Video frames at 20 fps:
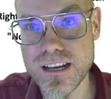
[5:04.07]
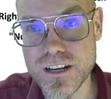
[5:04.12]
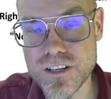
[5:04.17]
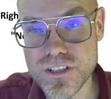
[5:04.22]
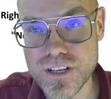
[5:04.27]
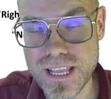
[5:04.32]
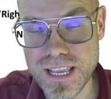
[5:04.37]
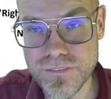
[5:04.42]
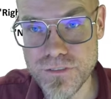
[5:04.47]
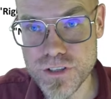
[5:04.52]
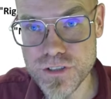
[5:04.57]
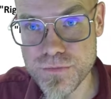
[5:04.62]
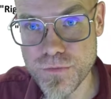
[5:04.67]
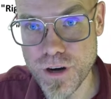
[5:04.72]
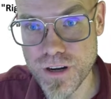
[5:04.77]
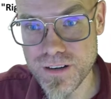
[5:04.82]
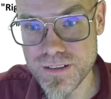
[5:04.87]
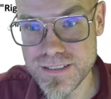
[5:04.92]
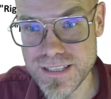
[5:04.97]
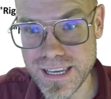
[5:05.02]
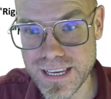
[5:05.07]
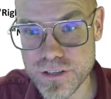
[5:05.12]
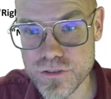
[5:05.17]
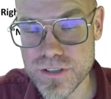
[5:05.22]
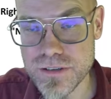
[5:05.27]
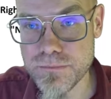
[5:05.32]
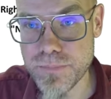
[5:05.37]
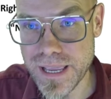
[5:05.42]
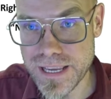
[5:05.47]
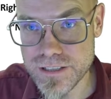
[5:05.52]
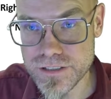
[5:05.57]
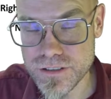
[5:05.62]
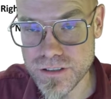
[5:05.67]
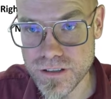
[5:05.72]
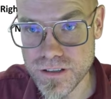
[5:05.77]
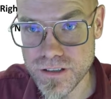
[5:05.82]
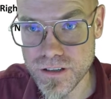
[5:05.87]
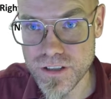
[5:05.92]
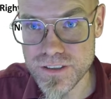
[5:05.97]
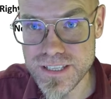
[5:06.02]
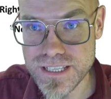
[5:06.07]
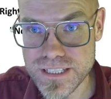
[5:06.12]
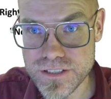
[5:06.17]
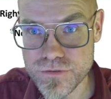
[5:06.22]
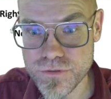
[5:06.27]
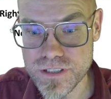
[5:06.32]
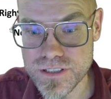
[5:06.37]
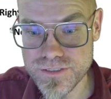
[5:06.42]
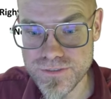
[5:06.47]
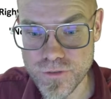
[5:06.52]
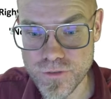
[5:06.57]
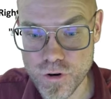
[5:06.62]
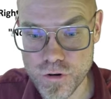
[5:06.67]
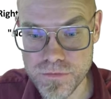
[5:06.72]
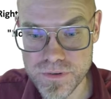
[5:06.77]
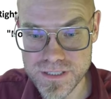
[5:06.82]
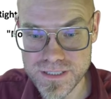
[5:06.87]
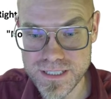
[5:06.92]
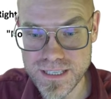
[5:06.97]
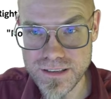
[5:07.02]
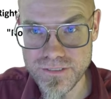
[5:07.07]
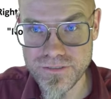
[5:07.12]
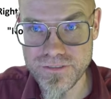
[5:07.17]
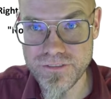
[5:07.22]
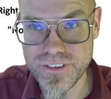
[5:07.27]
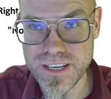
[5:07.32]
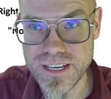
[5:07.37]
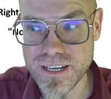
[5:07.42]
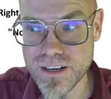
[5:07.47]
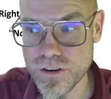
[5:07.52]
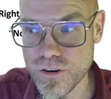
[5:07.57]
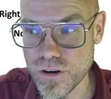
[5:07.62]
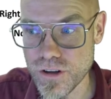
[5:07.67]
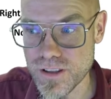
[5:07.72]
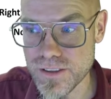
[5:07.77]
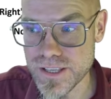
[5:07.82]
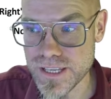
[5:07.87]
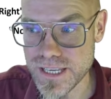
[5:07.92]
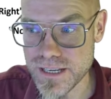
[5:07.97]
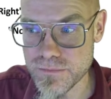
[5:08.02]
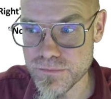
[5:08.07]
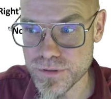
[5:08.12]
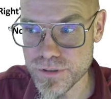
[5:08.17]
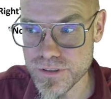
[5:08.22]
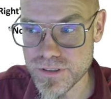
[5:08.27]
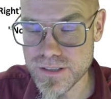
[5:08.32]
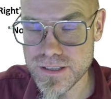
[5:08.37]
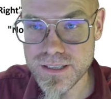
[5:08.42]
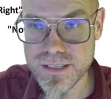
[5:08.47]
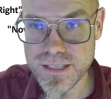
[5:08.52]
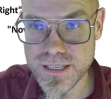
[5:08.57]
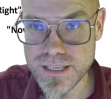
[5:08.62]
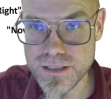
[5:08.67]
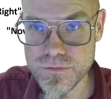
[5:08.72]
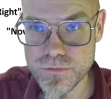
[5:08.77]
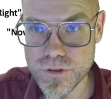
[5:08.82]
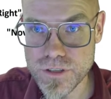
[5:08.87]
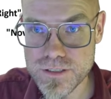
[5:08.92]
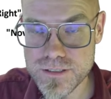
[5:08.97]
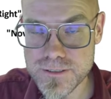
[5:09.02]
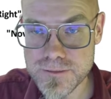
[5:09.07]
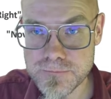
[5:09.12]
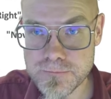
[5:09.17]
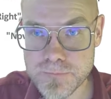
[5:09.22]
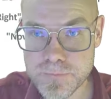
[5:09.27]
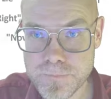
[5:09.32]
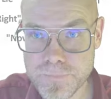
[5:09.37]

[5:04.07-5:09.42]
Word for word: large language models are actually based on, on these transformers. They feed in all the input at once.